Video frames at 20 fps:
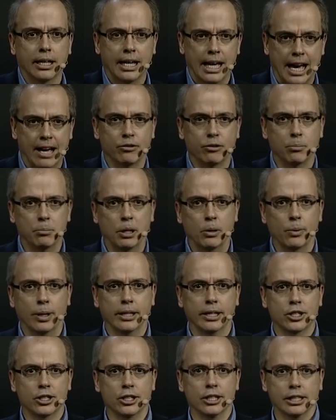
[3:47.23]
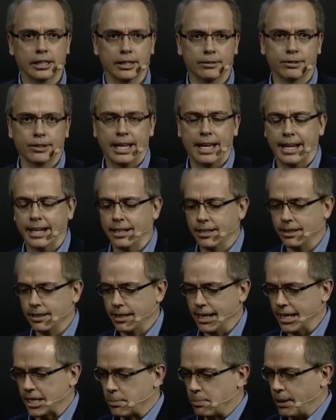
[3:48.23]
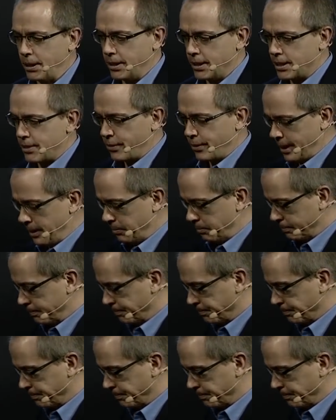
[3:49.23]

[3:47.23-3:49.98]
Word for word: have to be ready to deliver that experience for them.